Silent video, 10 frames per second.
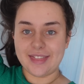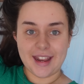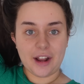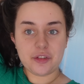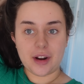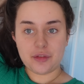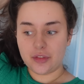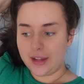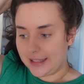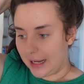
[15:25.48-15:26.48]
And then after I've
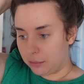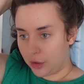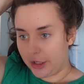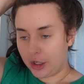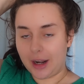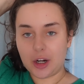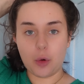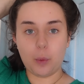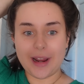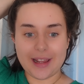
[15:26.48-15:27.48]
done this, I'm going to crack
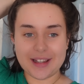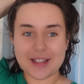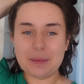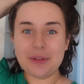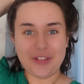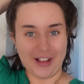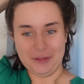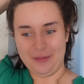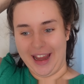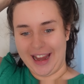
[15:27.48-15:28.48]
on with some
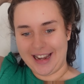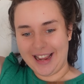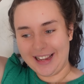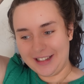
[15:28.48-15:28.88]
filming,